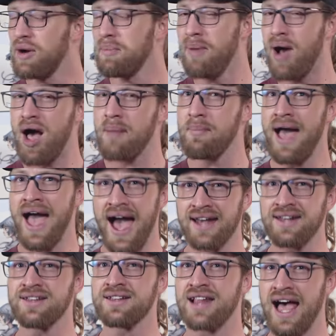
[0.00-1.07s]
Her mom
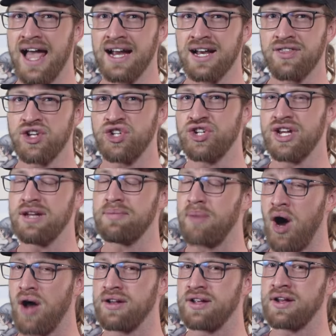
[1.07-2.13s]
hadn't liked that she'd
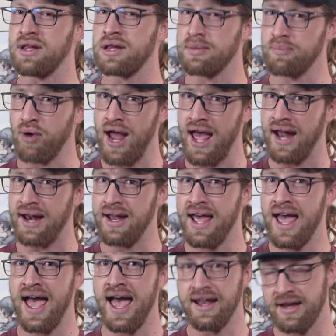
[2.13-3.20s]
bonded a spren,
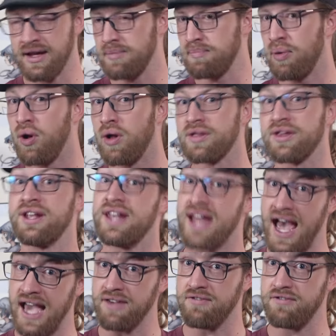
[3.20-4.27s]
and had pulled a
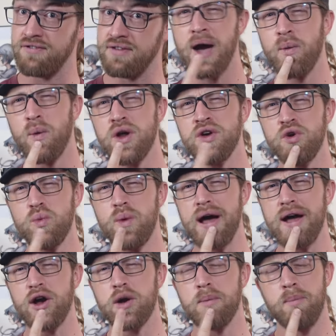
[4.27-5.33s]
knife. I wonder
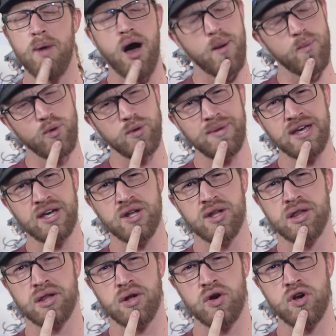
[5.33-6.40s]
why her mom would be
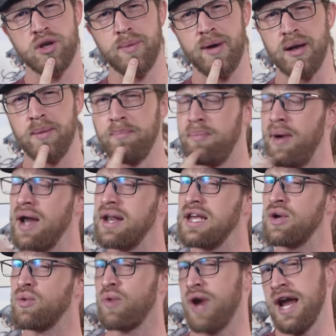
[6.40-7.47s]
concerned about a
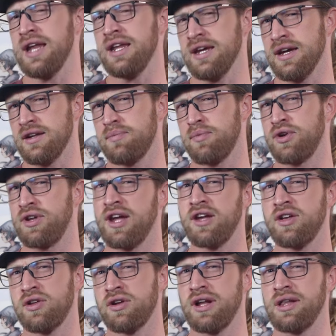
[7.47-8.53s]
budding Radiant,
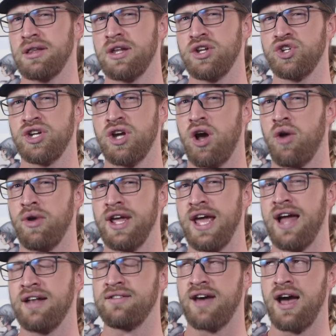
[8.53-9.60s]
particularly since she already
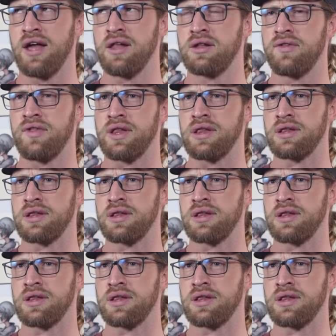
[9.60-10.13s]
had ties to the